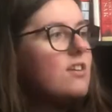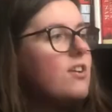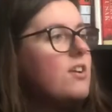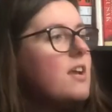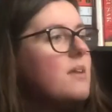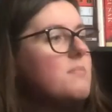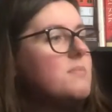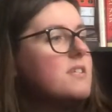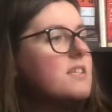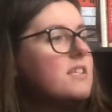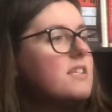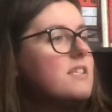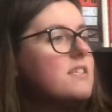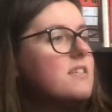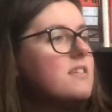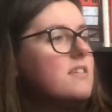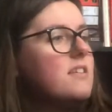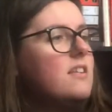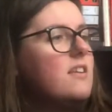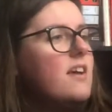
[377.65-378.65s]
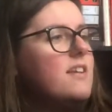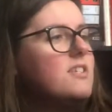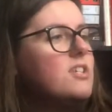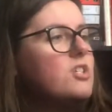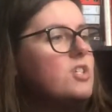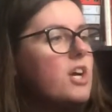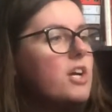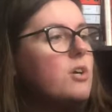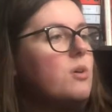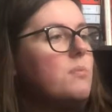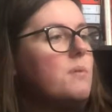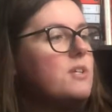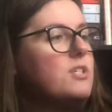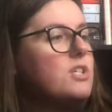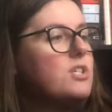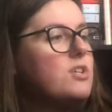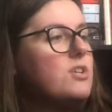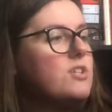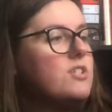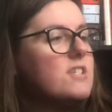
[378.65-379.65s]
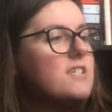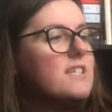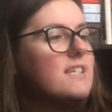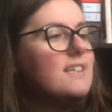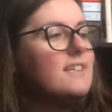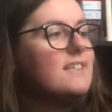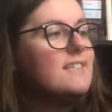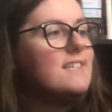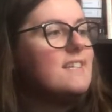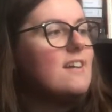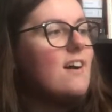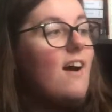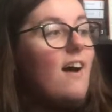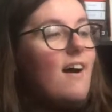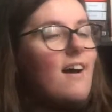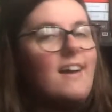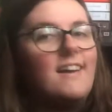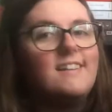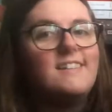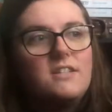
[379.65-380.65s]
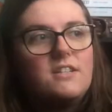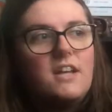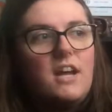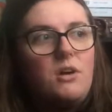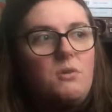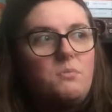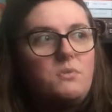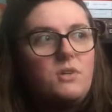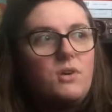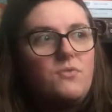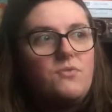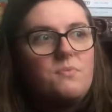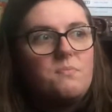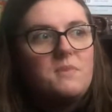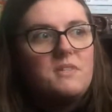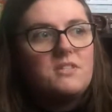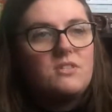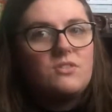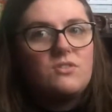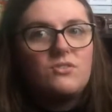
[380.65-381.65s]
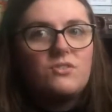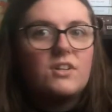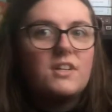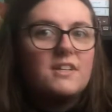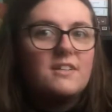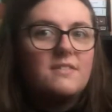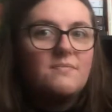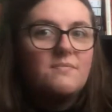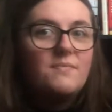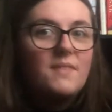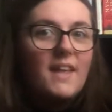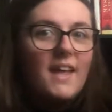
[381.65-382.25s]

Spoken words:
Her name's Eliza Jekyll, but she turns into Lizzie Hyde to help solve the mystery.